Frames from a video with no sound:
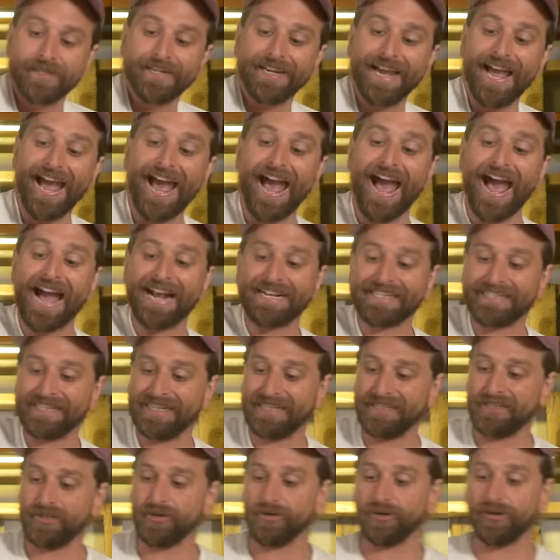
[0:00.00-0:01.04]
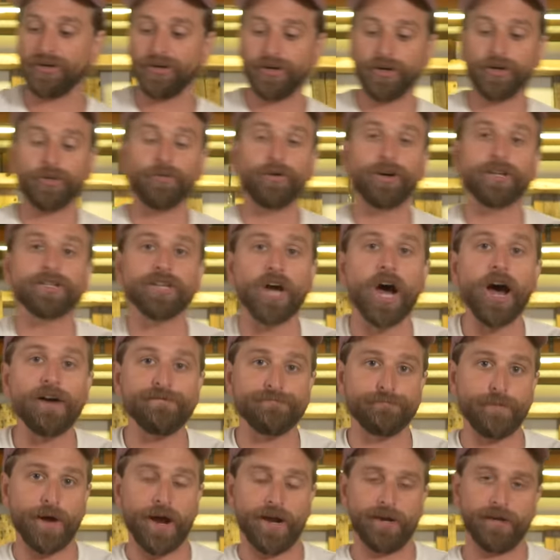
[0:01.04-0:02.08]
to access your gear when it's
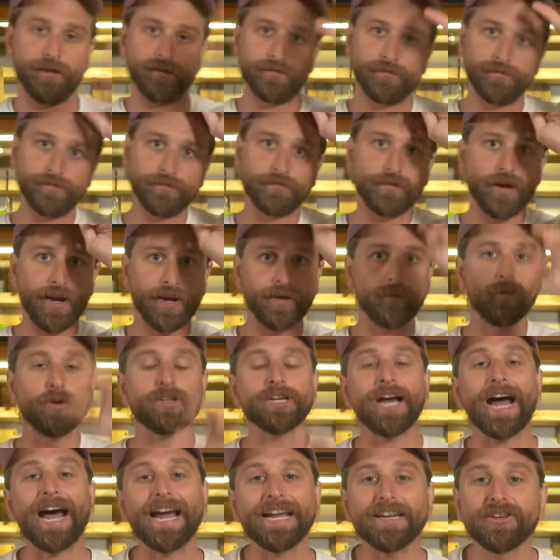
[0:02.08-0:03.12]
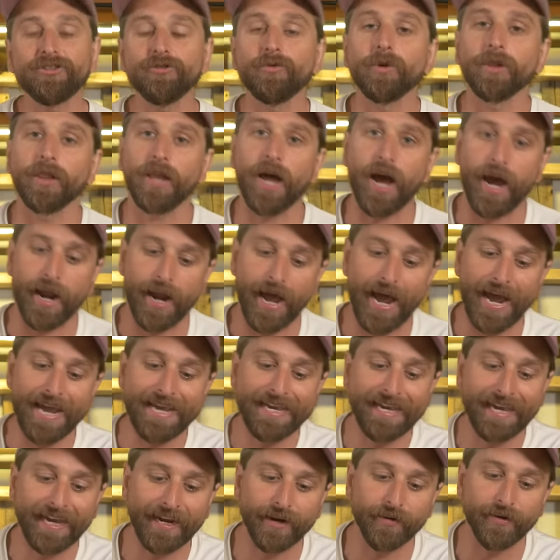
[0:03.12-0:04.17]
off body, right? Which I do a lot. I
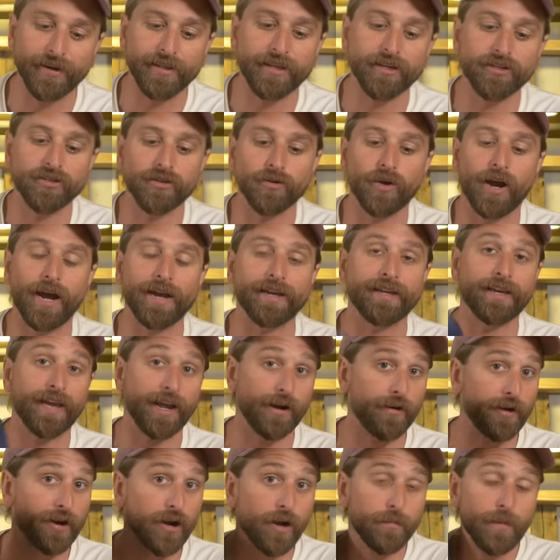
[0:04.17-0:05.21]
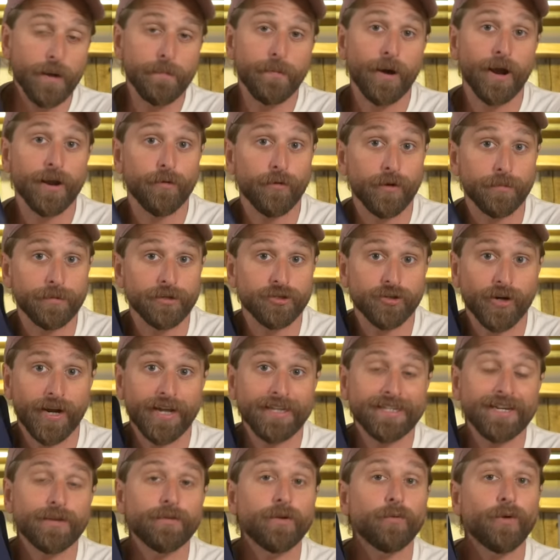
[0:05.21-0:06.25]
carry it on my body when I'm in
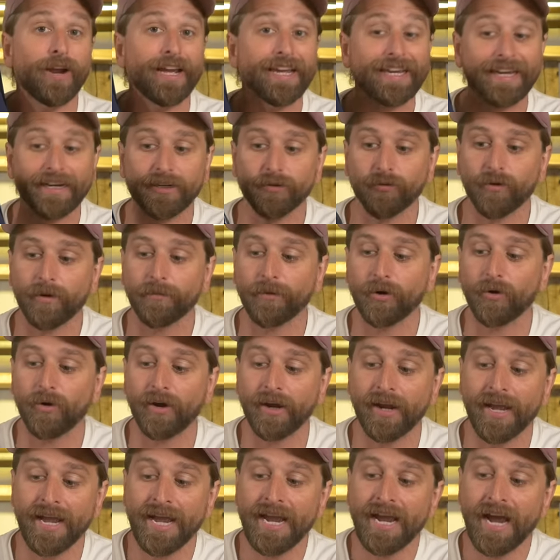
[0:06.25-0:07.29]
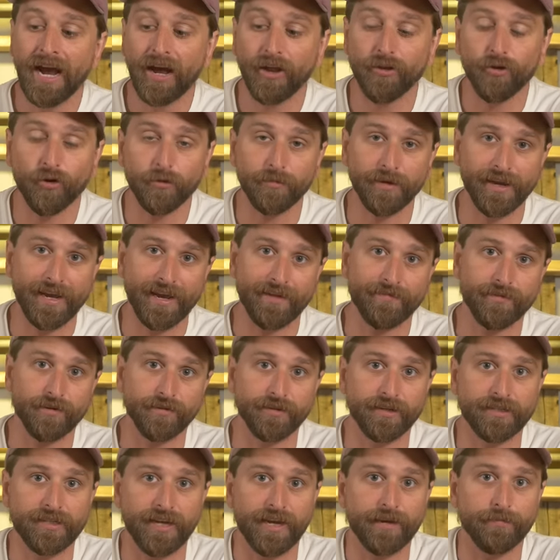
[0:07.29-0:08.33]
transit, then when I get to where I'm going, I'll normally have it on
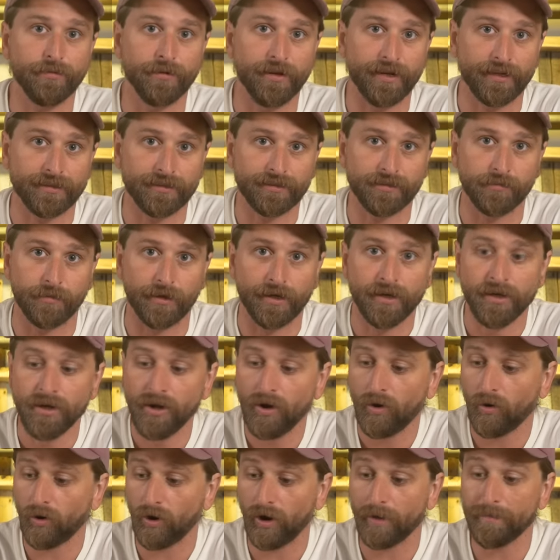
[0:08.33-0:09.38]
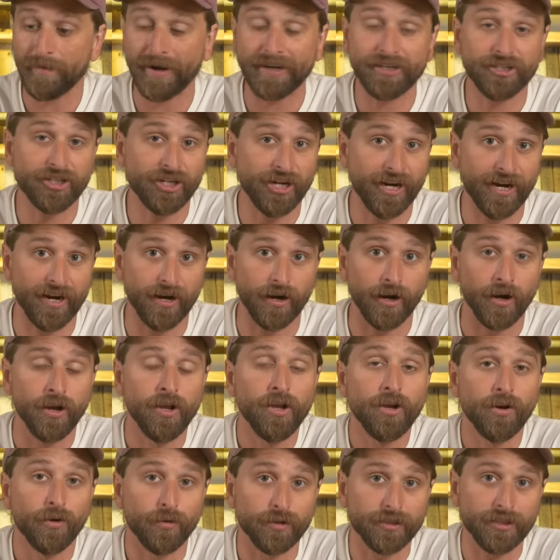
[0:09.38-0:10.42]
the table next to me or on my chair
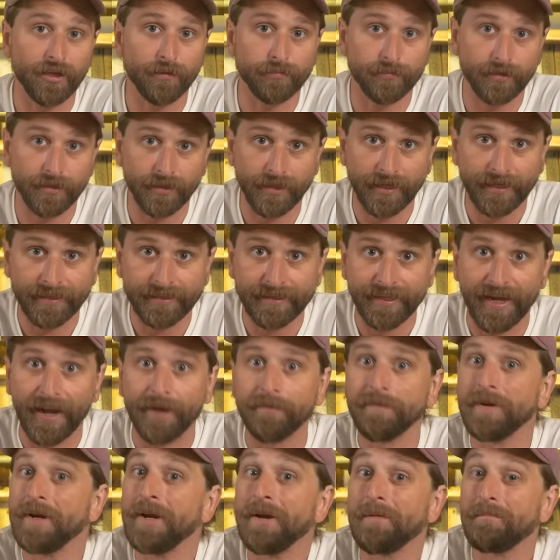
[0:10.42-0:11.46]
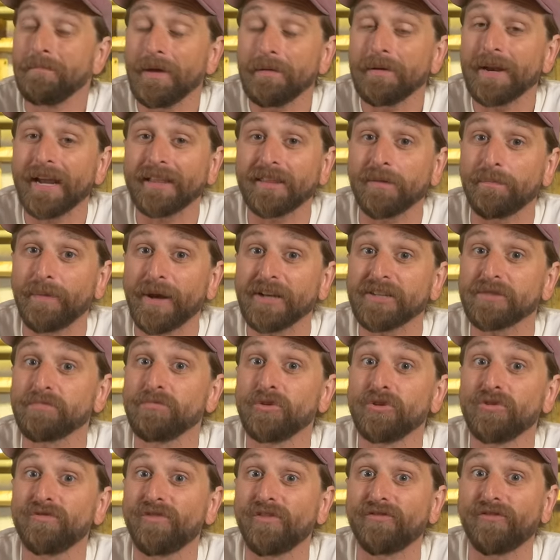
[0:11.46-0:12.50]
or something like that. Maybe not the best
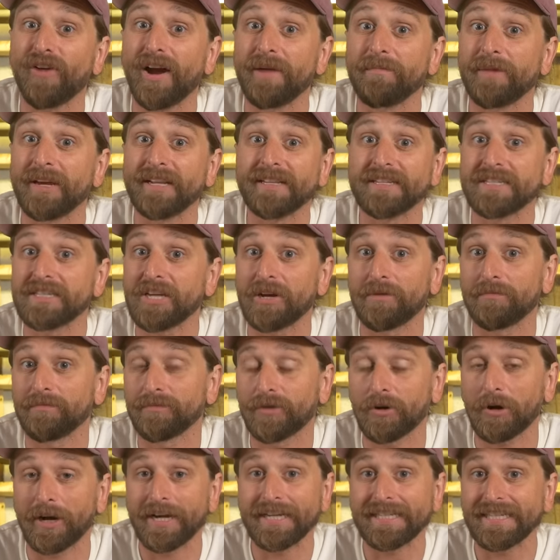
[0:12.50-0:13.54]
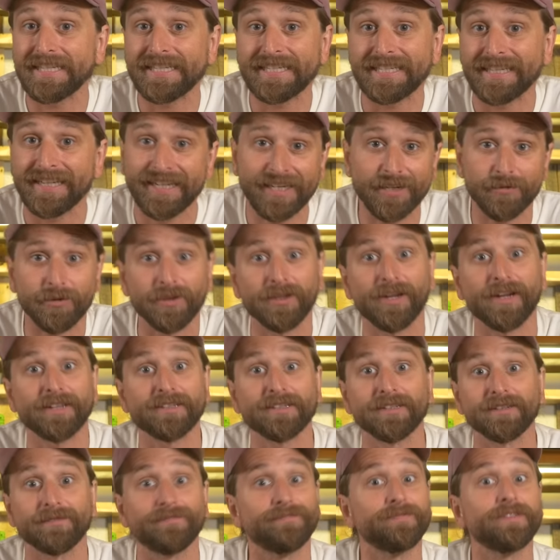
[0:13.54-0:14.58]
move if I'm in some crazy city with lots
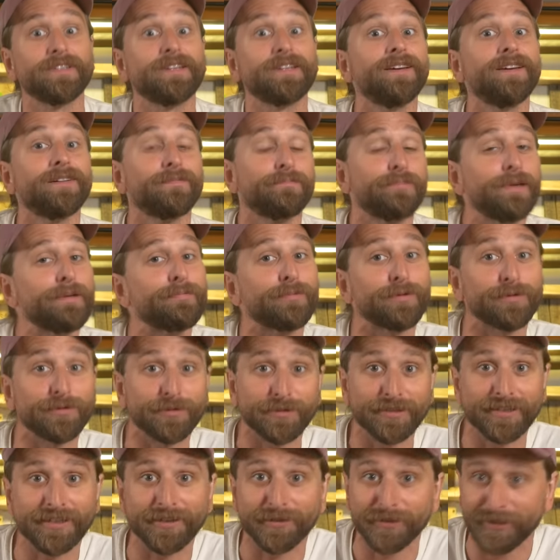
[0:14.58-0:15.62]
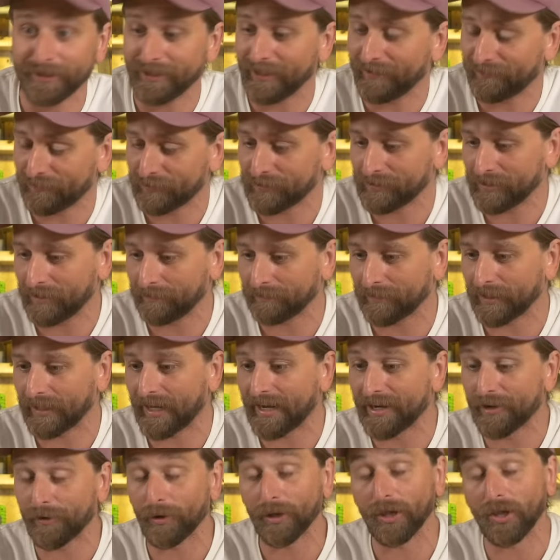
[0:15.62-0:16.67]
of people who steal stuff or something. I
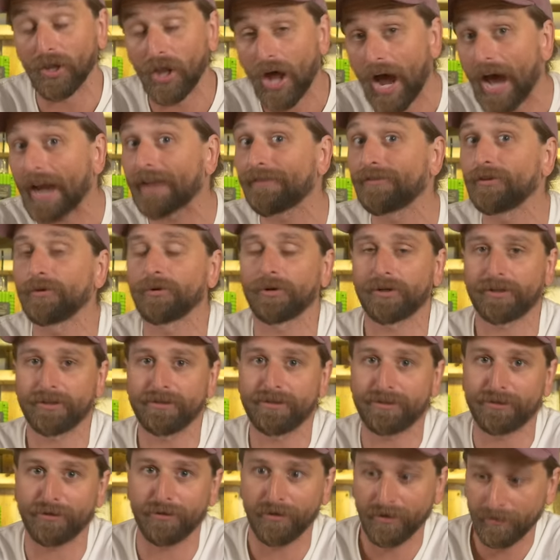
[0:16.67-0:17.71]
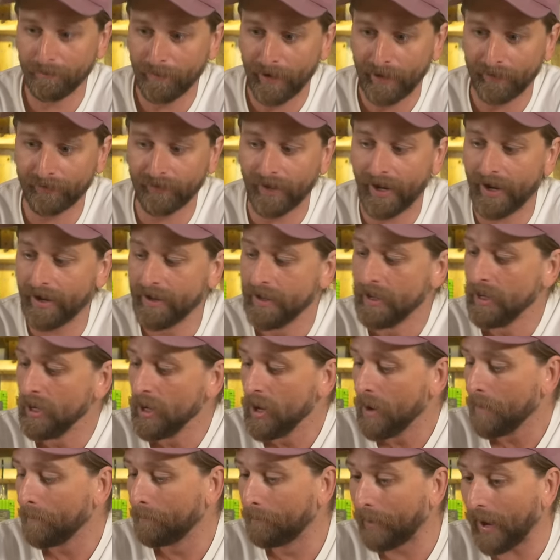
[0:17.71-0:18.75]
know a lot of you are concerned about that.
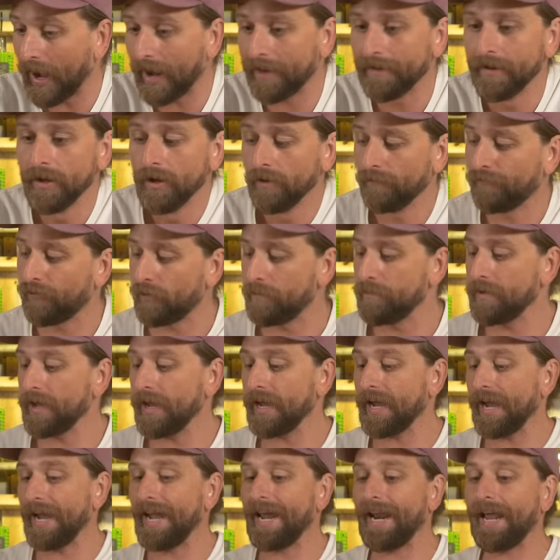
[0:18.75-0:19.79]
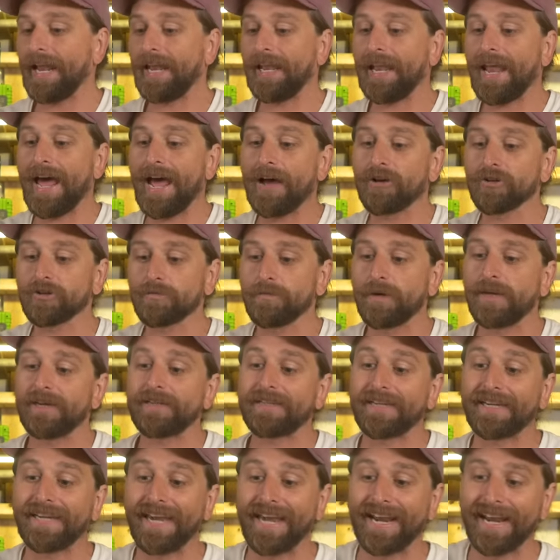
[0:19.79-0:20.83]
But for me, it allows me
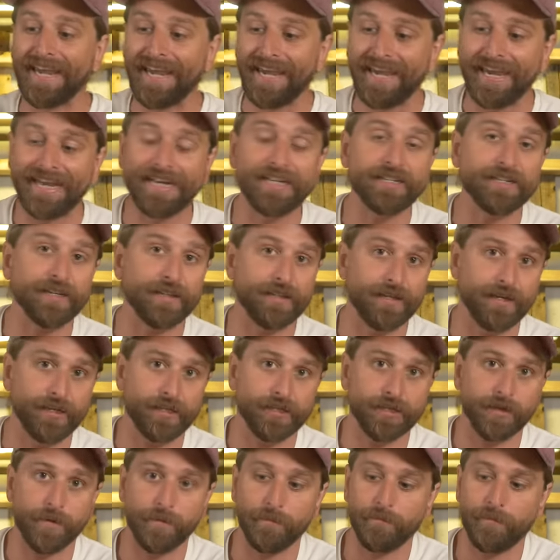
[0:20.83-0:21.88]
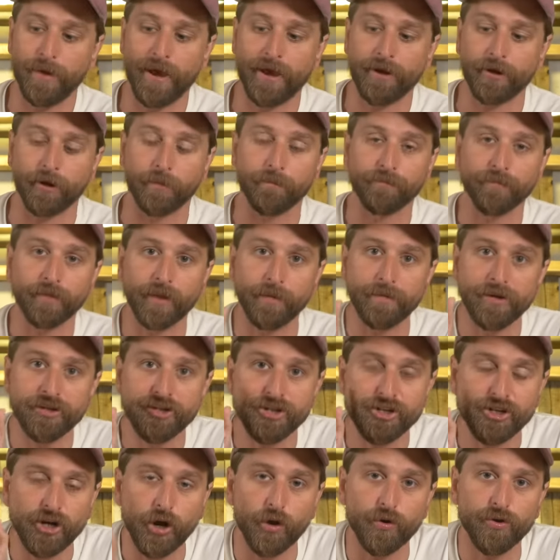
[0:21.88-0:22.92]
to get into this better. Let me
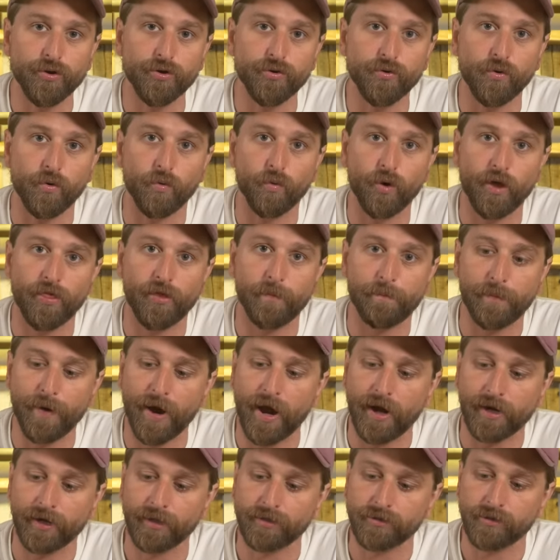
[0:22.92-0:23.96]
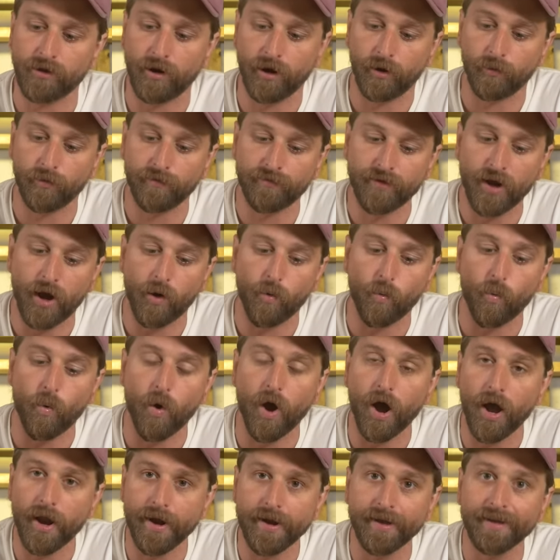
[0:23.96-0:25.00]
show you what the pockets are. We've got
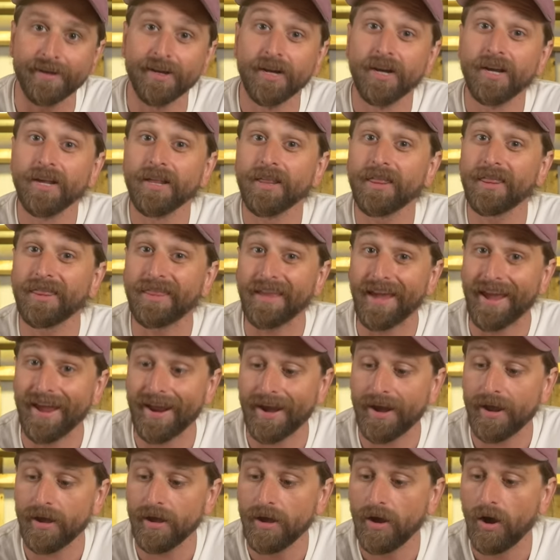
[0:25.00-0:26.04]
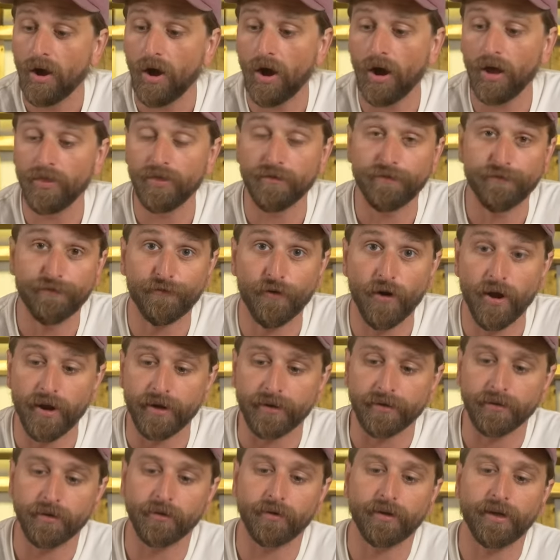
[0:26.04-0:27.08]
one thin on the
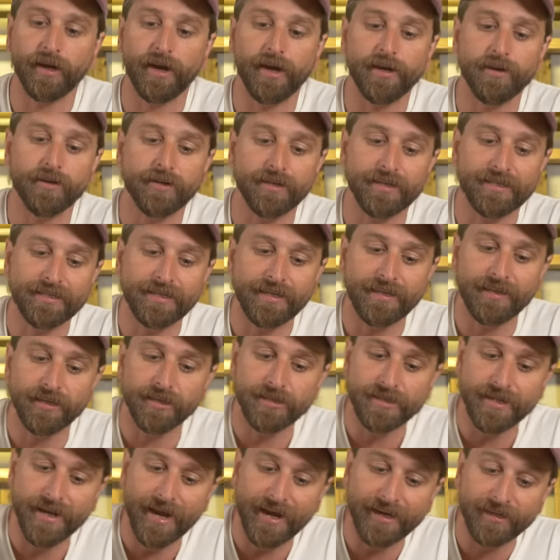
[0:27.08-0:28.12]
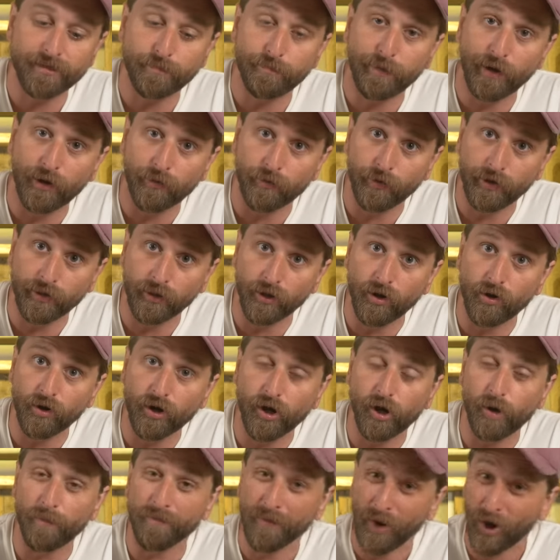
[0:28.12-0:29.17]
front, okay? You can see this nice Bellroy
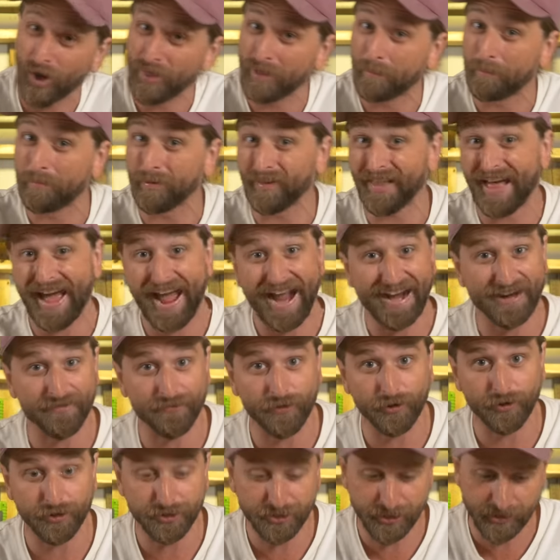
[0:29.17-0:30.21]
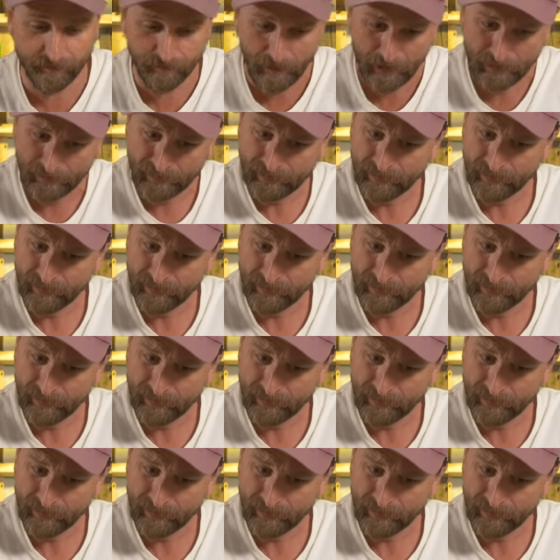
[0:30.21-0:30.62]
logo on the black version.